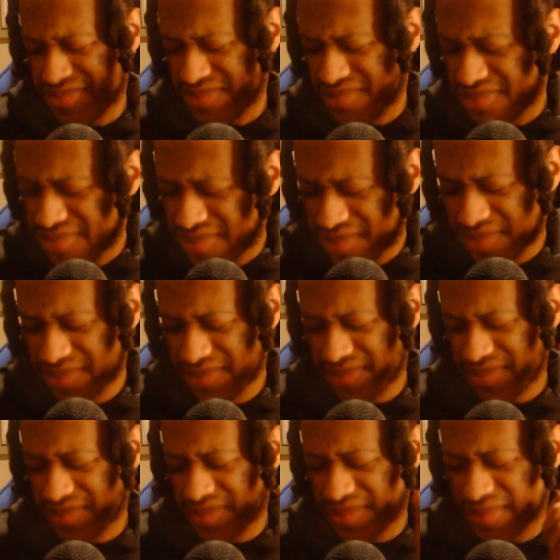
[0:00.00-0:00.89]

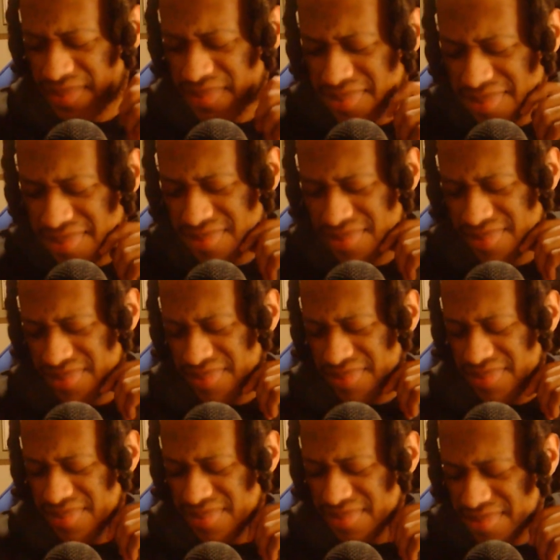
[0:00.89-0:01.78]

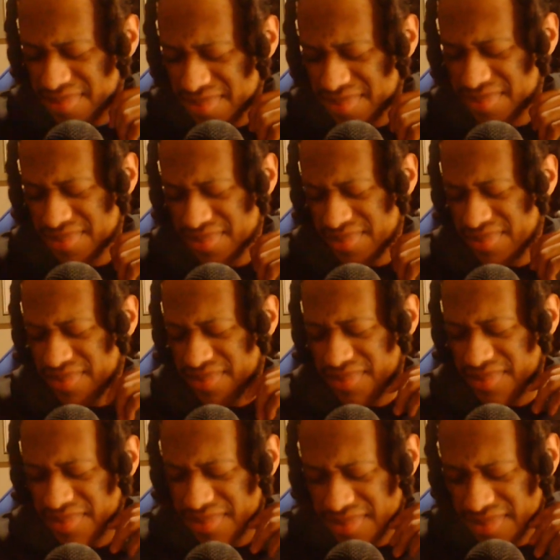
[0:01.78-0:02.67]

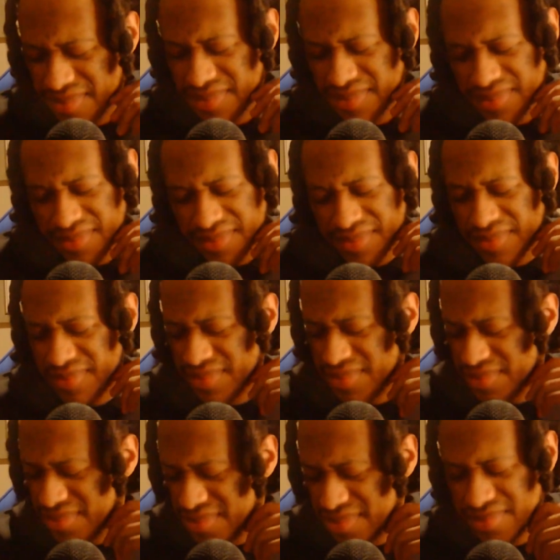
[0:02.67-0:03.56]

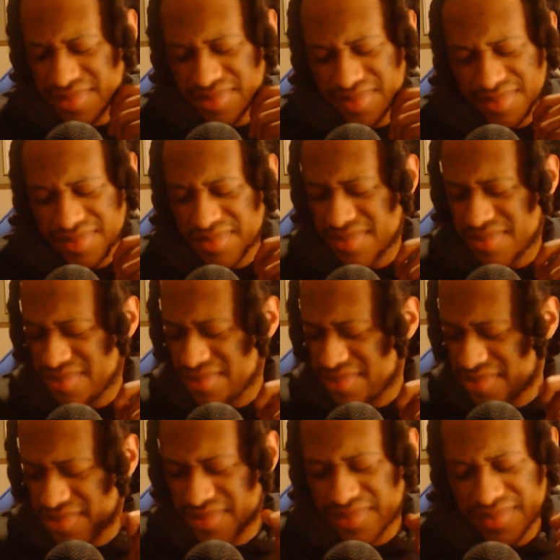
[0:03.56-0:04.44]

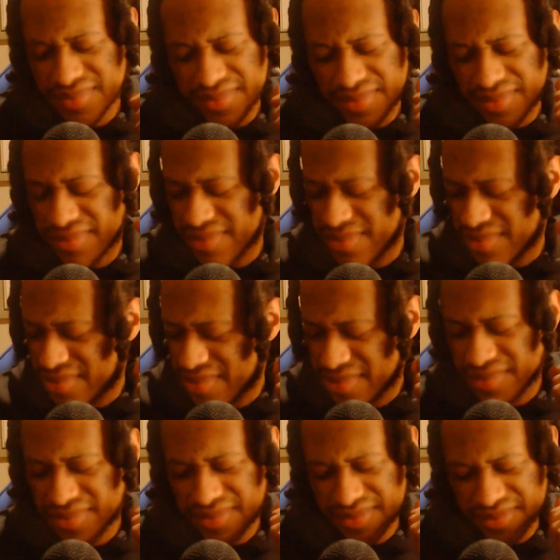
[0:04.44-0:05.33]

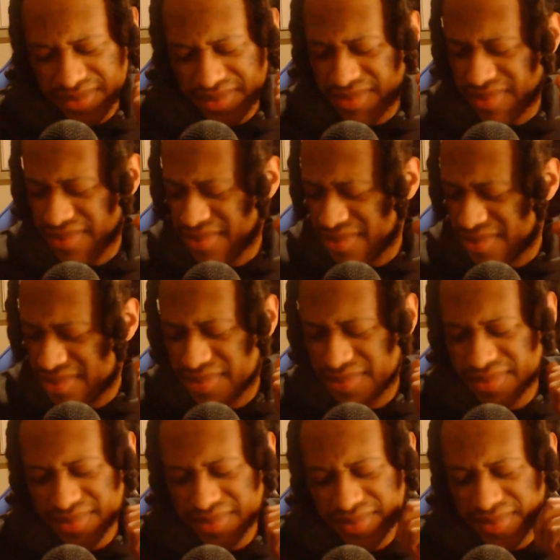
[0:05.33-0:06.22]

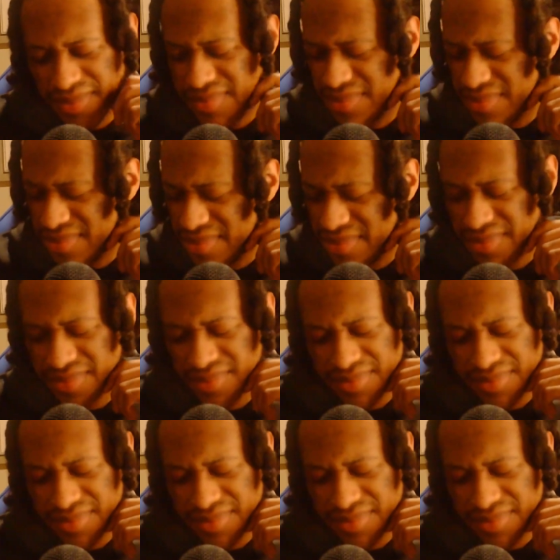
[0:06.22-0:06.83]
(no one is talking)